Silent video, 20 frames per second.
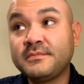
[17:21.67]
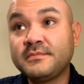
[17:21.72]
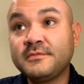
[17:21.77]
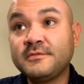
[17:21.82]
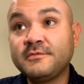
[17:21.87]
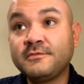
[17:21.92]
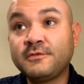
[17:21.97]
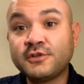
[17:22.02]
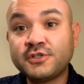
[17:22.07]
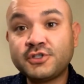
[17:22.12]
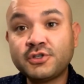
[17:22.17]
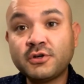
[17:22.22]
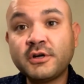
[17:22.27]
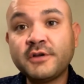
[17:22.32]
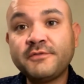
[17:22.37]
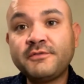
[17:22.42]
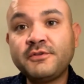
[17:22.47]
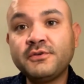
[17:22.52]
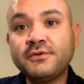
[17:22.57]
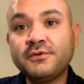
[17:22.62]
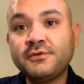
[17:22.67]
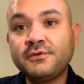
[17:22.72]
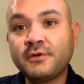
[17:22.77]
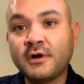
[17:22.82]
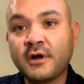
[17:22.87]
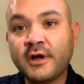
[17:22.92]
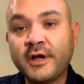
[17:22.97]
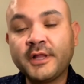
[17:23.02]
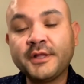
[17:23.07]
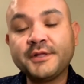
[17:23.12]
for sure. If you
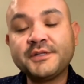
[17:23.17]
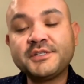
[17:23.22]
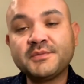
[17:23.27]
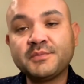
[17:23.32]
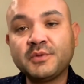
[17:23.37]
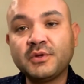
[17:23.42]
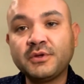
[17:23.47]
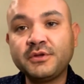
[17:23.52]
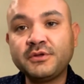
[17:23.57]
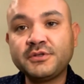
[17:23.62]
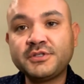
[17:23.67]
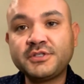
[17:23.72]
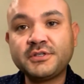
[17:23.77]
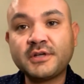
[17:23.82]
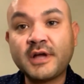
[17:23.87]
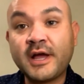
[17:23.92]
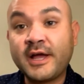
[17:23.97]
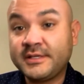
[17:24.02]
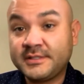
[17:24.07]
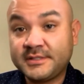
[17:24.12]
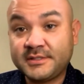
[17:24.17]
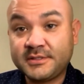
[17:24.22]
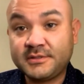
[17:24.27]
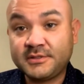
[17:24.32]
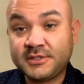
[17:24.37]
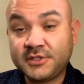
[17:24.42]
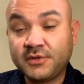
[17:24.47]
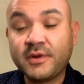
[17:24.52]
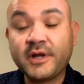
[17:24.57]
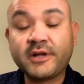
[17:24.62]
are eligible, you should. I
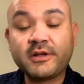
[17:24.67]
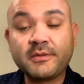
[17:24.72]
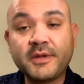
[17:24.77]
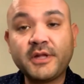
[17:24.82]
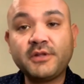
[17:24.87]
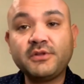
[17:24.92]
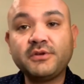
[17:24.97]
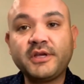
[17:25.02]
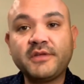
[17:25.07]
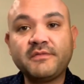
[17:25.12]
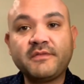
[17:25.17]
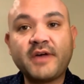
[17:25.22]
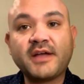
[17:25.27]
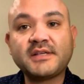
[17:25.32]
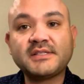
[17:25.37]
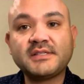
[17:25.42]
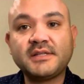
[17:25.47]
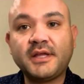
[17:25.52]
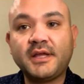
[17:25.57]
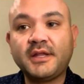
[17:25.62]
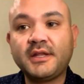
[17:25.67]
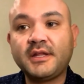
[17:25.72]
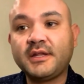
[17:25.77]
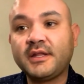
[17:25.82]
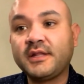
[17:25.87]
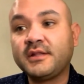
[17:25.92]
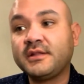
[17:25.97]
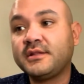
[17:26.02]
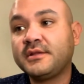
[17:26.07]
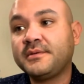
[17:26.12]
still recommend you get vaccinated.
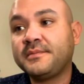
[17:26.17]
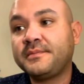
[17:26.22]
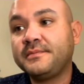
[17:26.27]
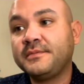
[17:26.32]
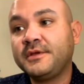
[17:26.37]
And